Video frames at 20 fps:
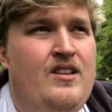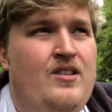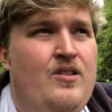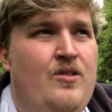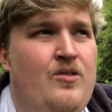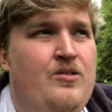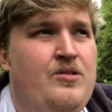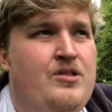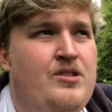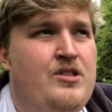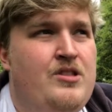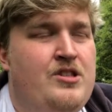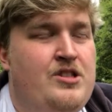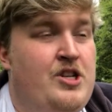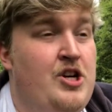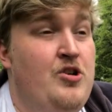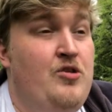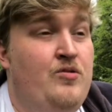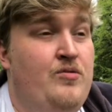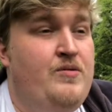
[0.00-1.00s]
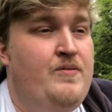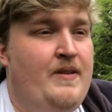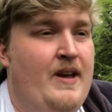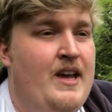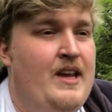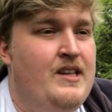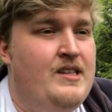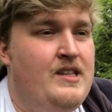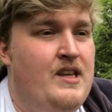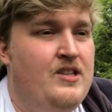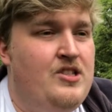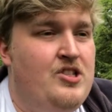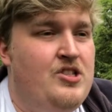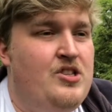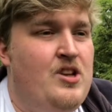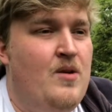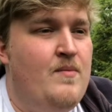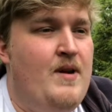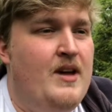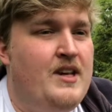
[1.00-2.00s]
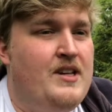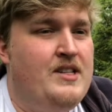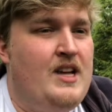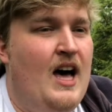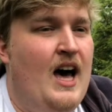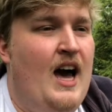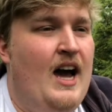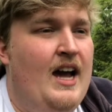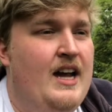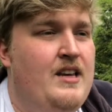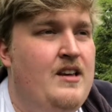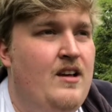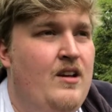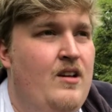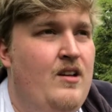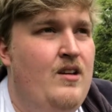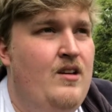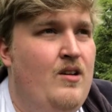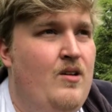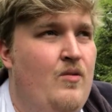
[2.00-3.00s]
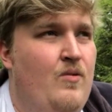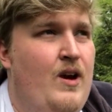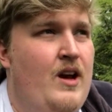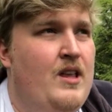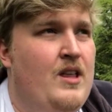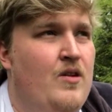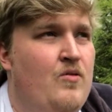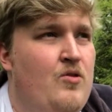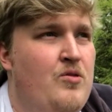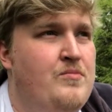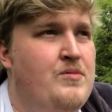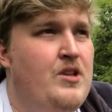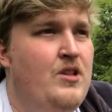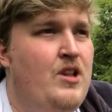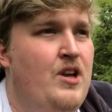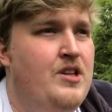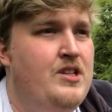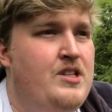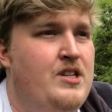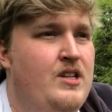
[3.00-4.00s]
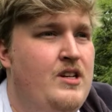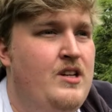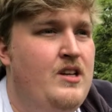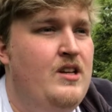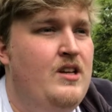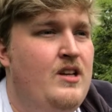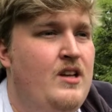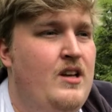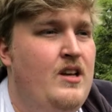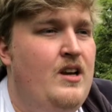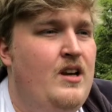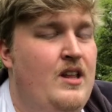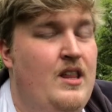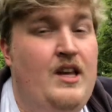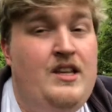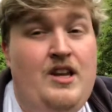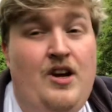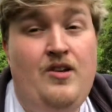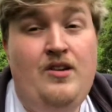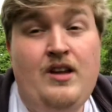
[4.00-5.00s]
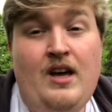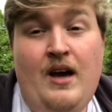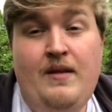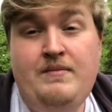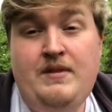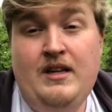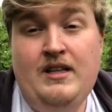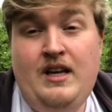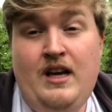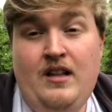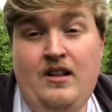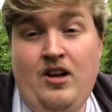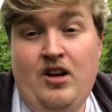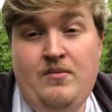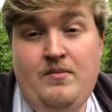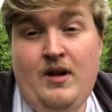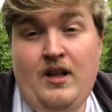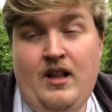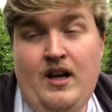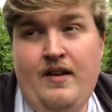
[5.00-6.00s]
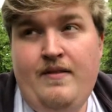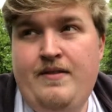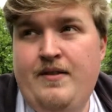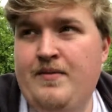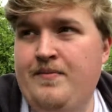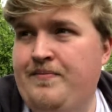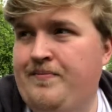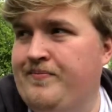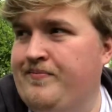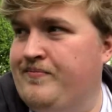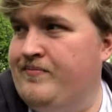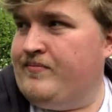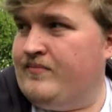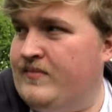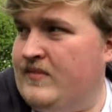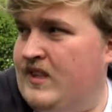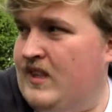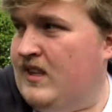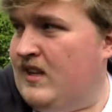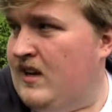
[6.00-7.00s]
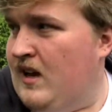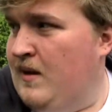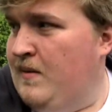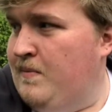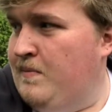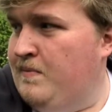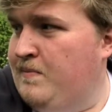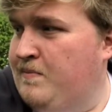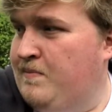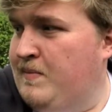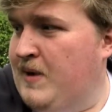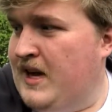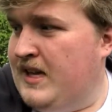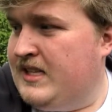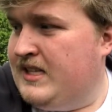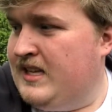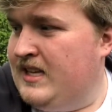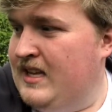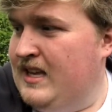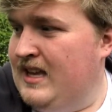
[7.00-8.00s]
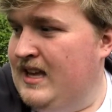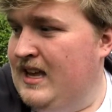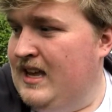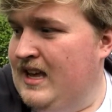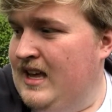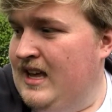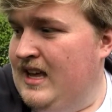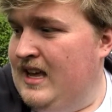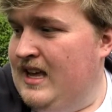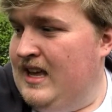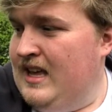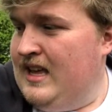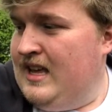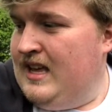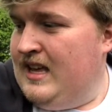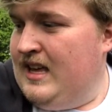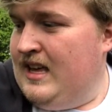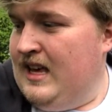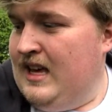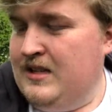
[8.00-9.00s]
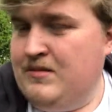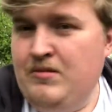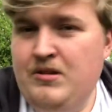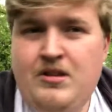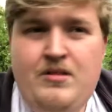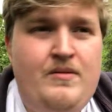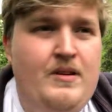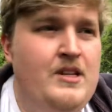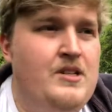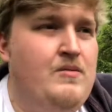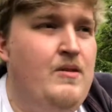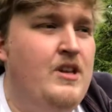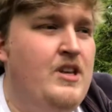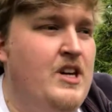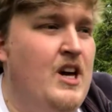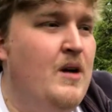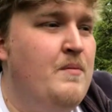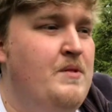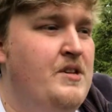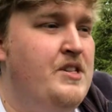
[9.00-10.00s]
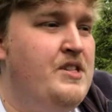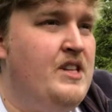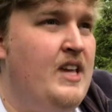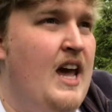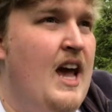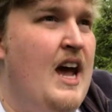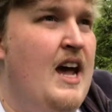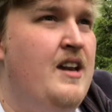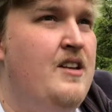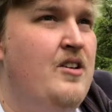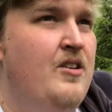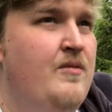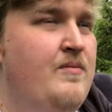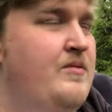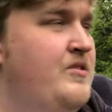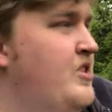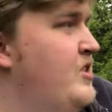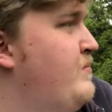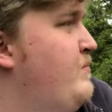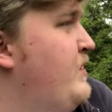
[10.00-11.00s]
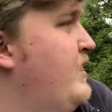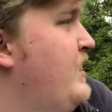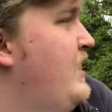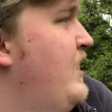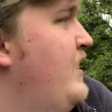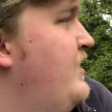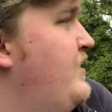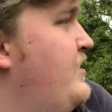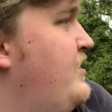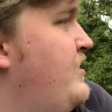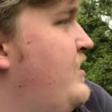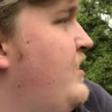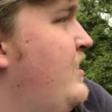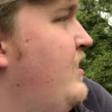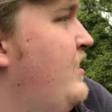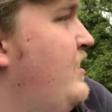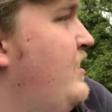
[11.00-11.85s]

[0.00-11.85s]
or do things that just don't make us hide away in our rooms a lot. And I know that I've done that a lot in my life. But it's one of those things where you can't be scared of, just because